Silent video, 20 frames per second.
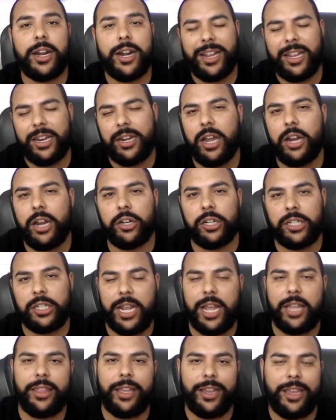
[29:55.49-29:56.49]
I can
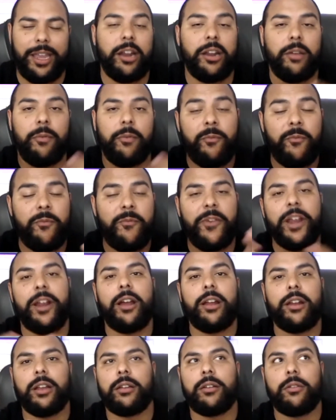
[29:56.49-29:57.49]
understand like on
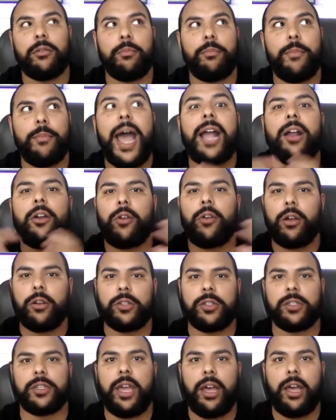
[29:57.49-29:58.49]
a macro
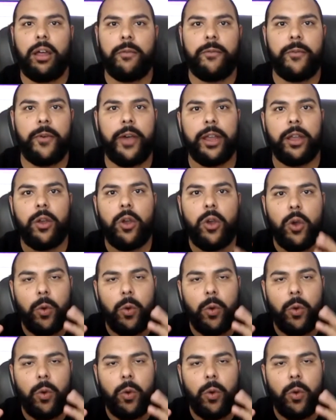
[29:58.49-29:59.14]
scale of like